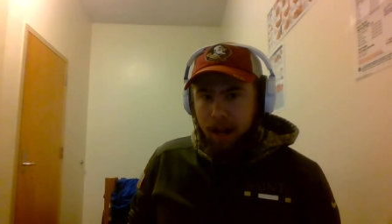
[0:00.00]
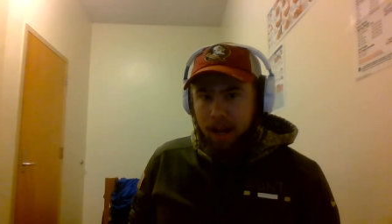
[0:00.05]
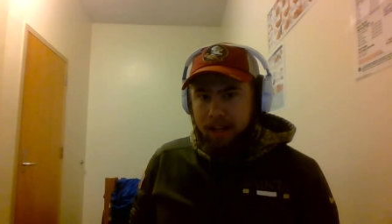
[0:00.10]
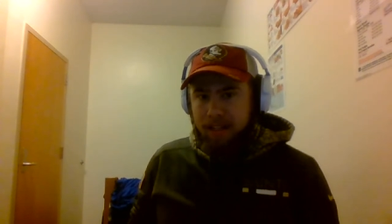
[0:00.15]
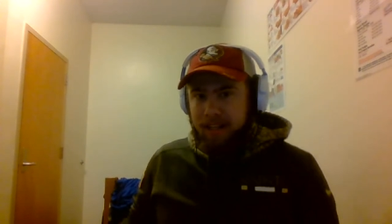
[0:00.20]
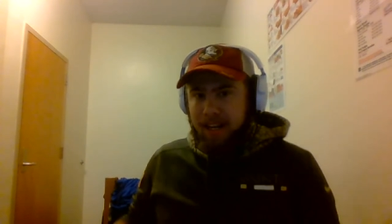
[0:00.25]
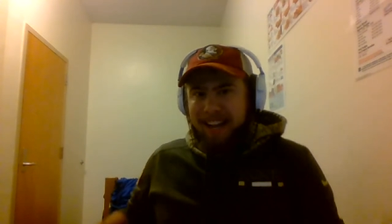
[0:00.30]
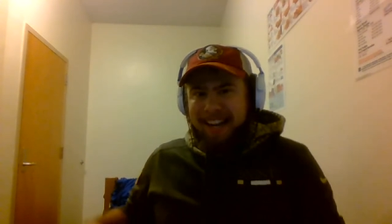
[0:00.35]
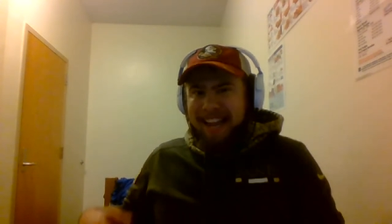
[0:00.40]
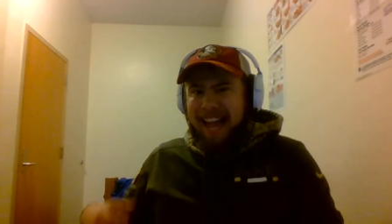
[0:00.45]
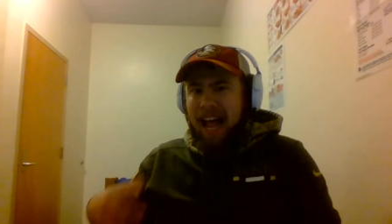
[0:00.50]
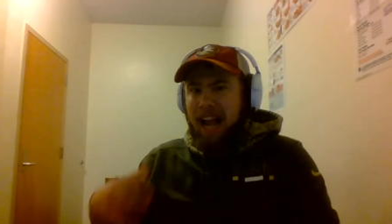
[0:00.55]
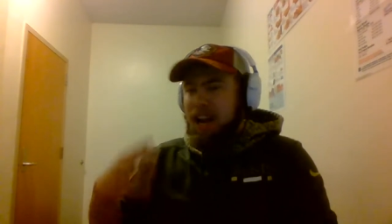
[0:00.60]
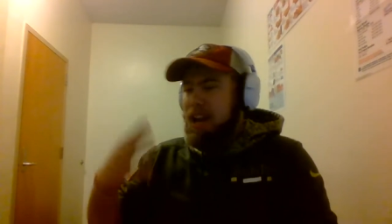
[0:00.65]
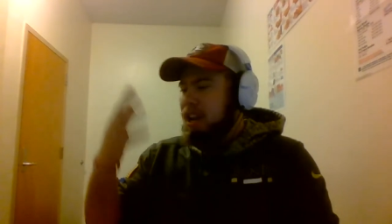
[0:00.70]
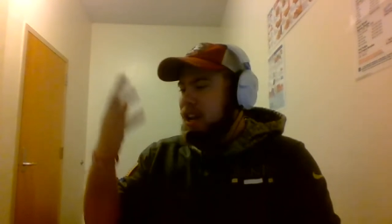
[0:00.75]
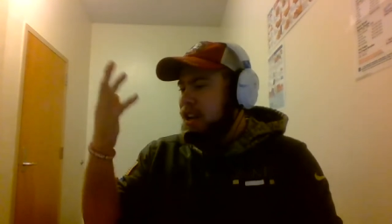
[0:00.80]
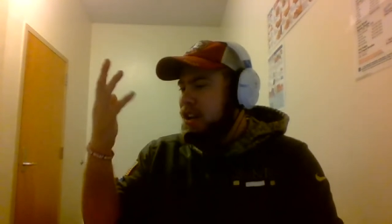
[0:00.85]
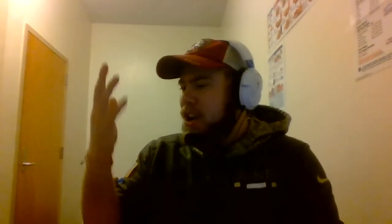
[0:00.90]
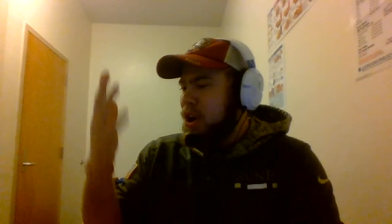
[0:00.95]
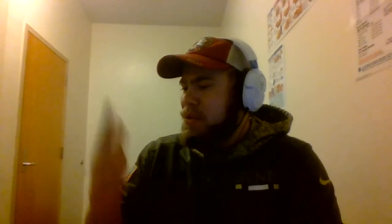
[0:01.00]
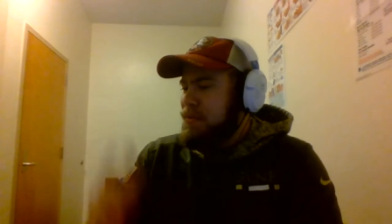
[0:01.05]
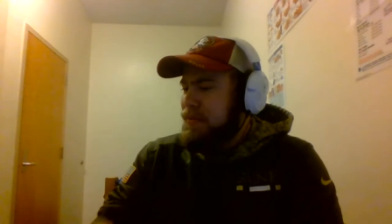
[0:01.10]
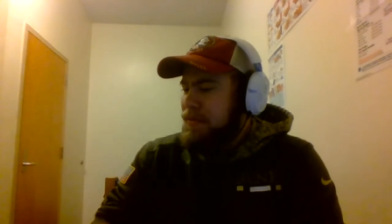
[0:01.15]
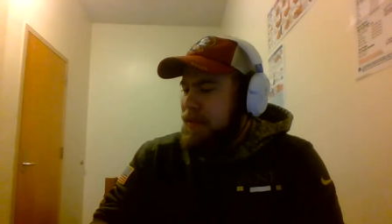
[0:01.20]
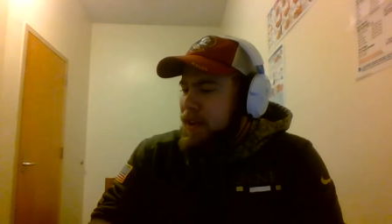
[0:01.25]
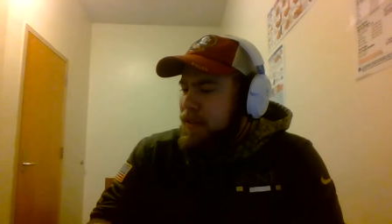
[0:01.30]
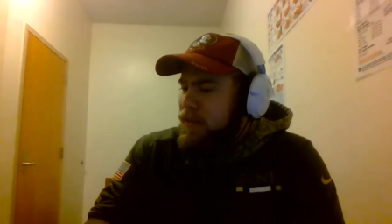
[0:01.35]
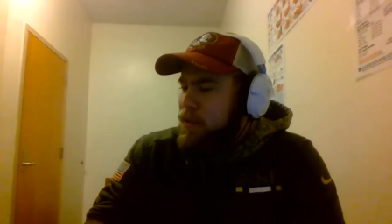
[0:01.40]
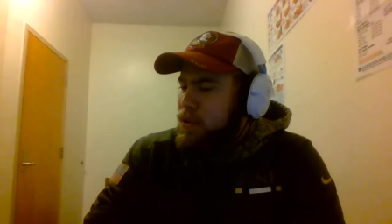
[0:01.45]
I said that you know
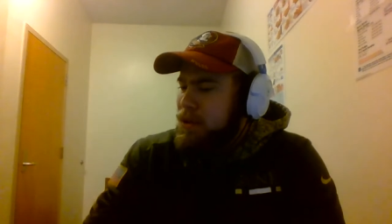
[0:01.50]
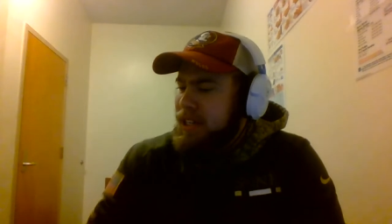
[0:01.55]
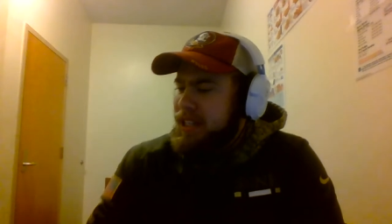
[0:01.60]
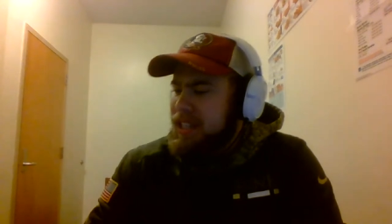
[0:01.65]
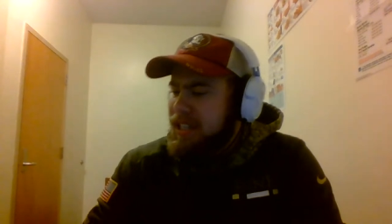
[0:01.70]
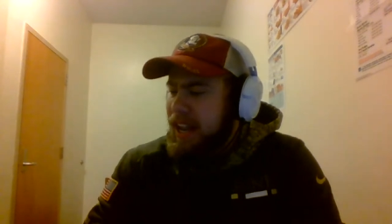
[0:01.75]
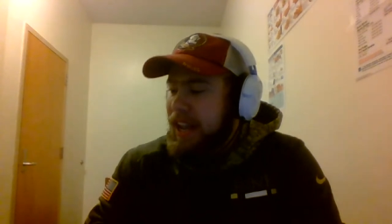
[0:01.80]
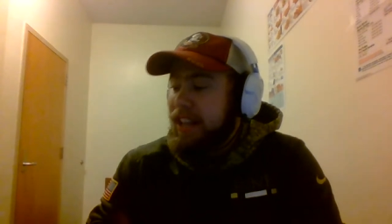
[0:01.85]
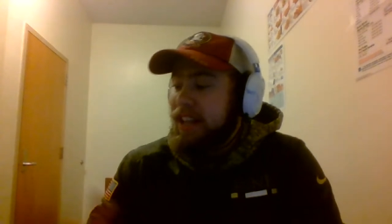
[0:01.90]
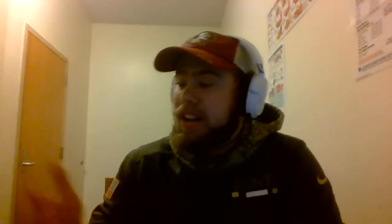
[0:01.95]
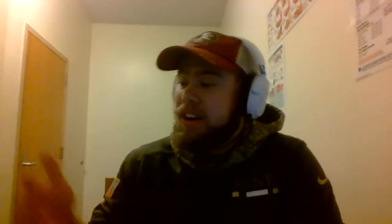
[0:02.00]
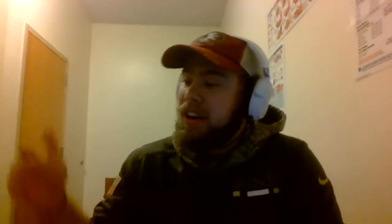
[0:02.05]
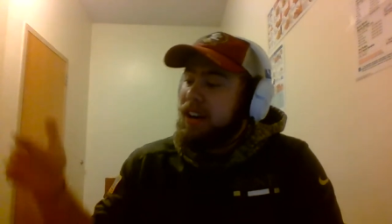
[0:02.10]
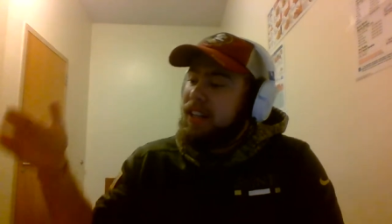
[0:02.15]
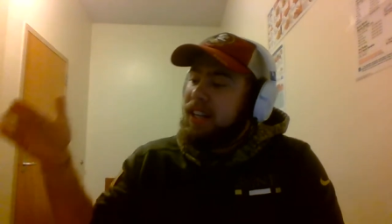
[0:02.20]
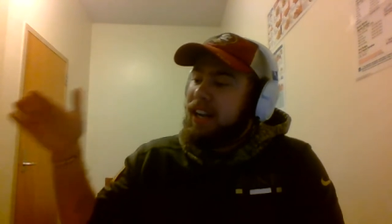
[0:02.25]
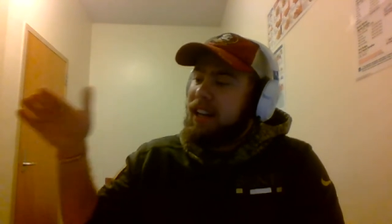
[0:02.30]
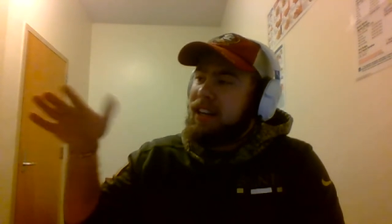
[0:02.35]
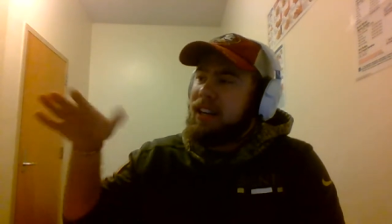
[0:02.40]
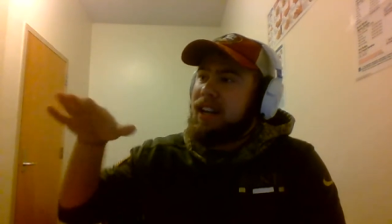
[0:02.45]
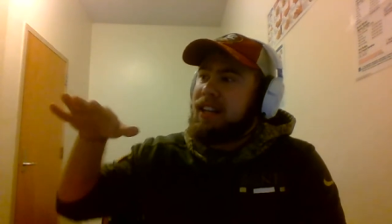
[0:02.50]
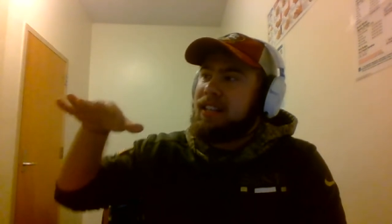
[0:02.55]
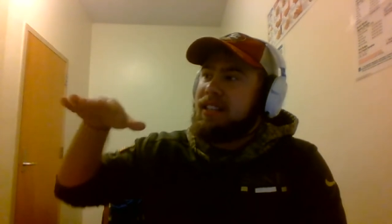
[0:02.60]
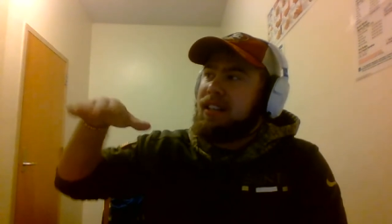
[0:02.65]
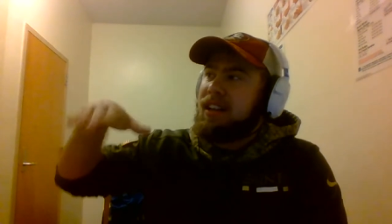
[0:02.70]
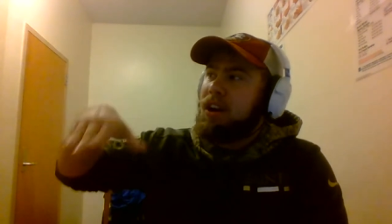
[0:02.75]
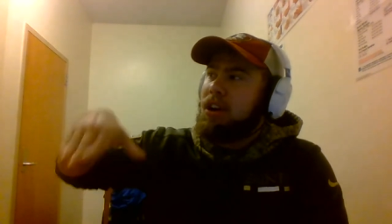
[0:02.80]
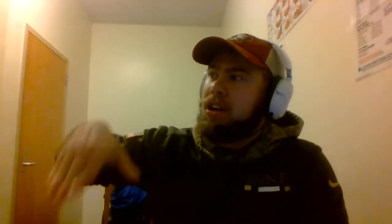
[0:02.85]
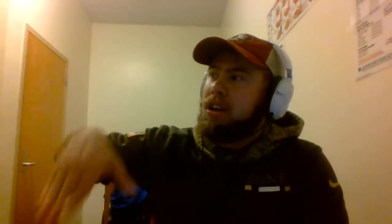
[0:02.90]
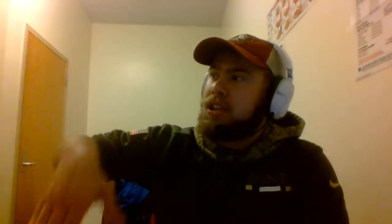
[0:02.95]
Florida State they're going to take a
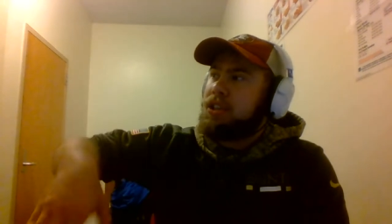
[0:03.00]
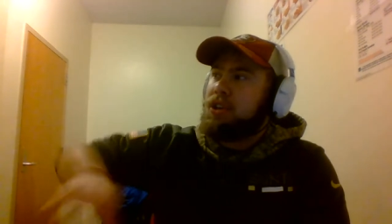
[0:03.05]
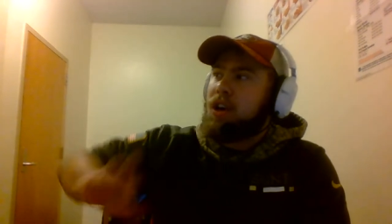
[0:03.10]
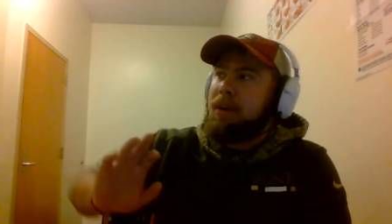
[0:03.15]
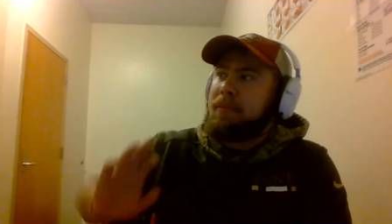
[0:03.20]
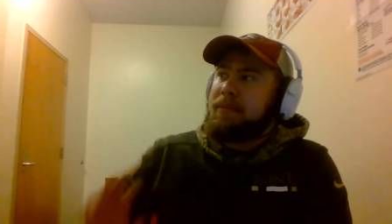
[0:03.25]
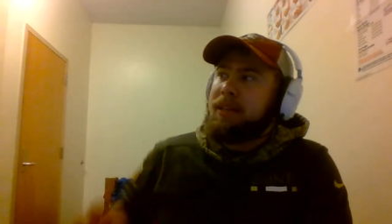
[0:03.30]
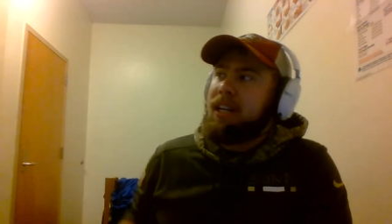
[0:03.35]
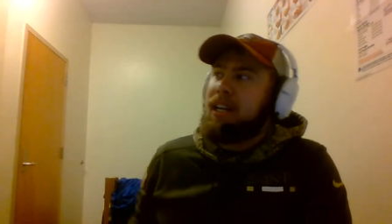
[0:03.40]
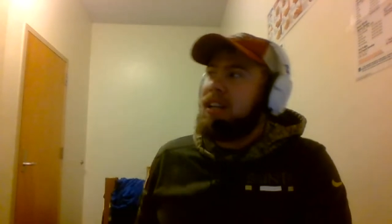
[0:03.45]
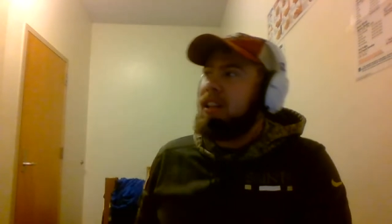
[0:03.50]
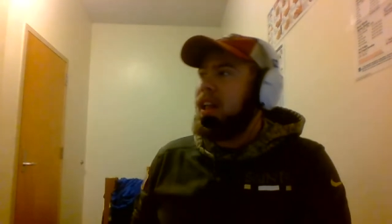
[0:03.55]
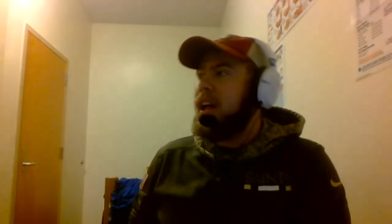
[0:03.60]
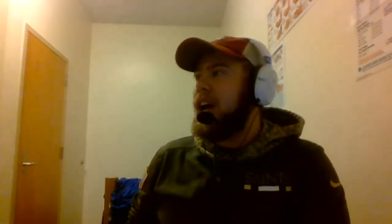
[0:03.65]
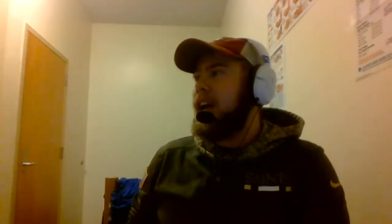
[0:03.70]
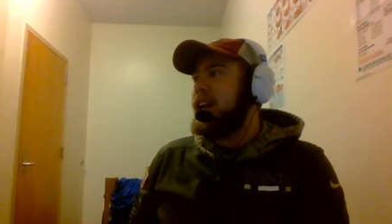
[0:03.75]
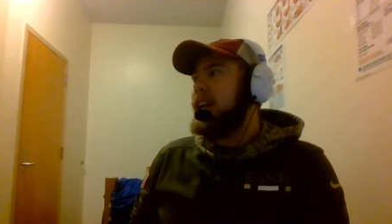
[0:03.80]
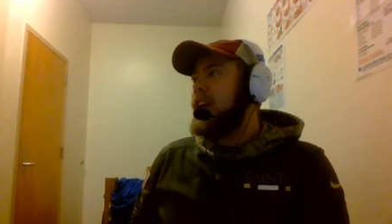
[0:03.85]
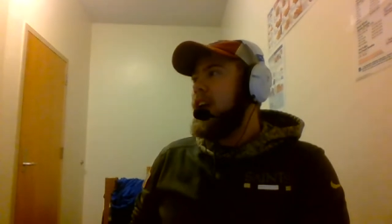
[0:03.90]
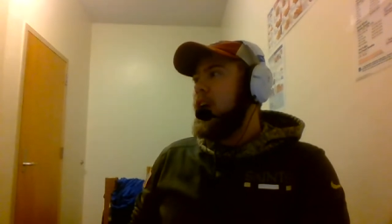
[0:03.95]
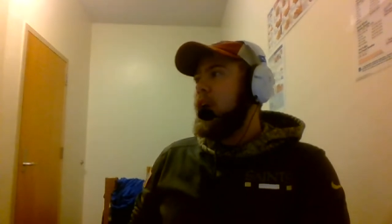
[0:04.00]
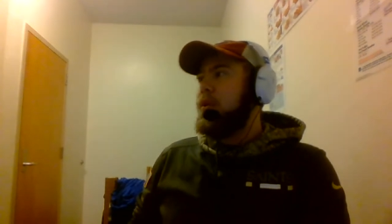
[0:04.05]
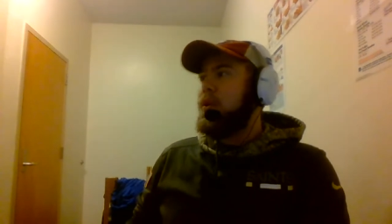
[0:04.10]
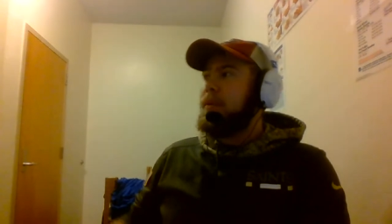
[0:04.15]
nice a sharp decline.